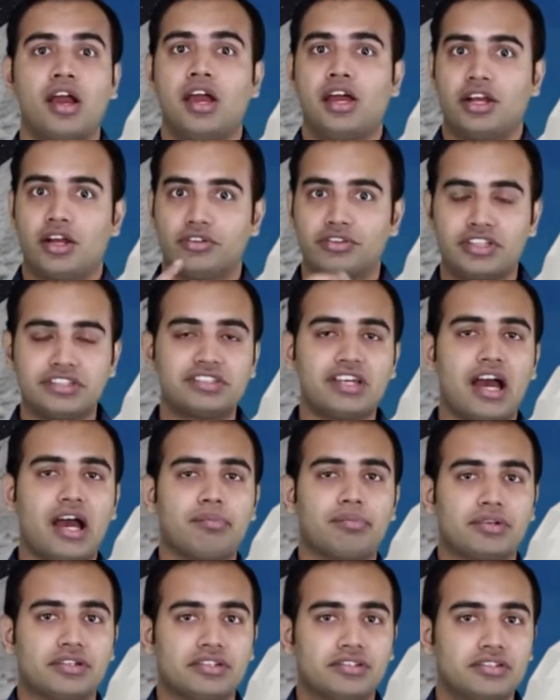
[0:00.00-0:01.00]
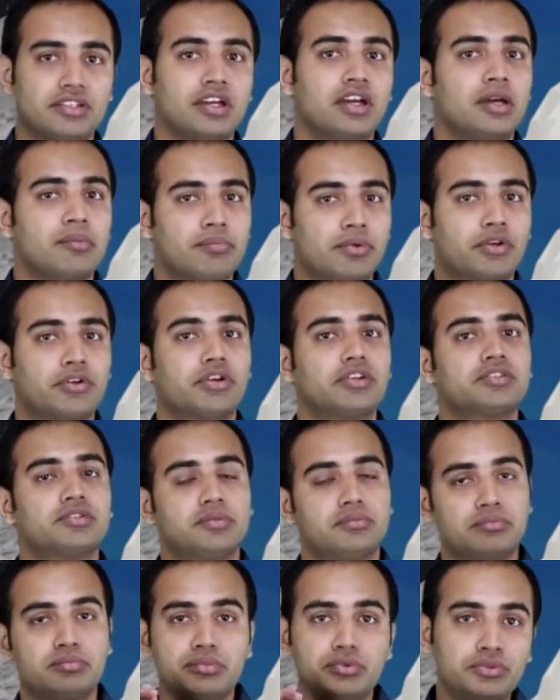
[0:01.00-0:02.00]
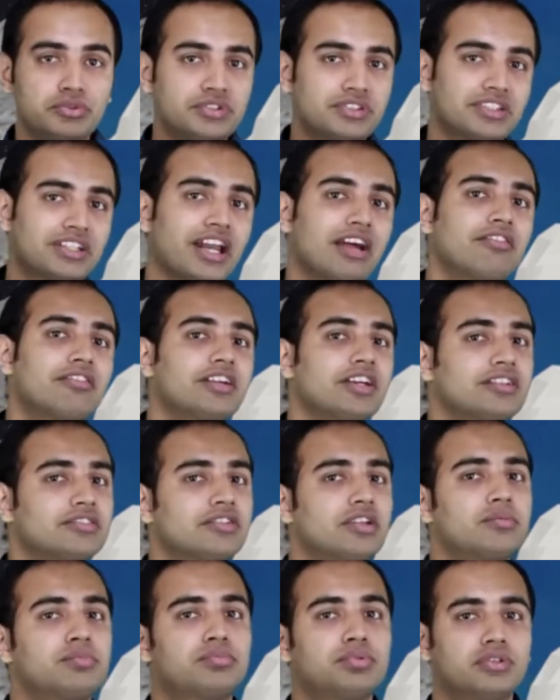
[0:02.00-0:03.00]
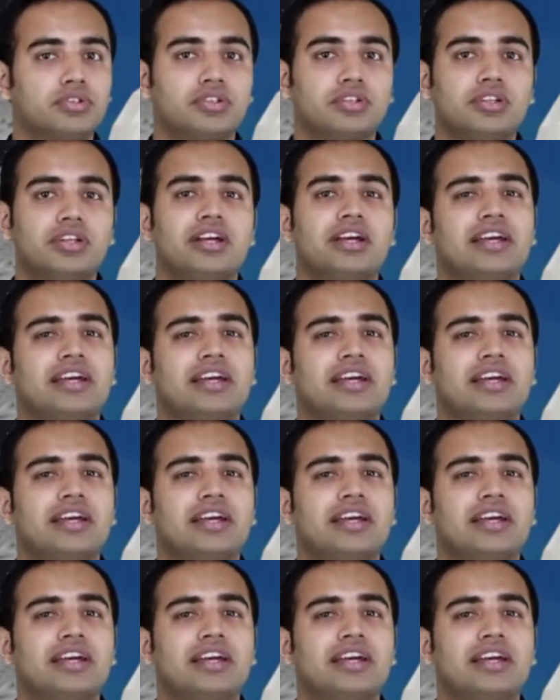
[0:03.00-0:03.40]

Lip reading: Now, this happens because Moon's gravitational pull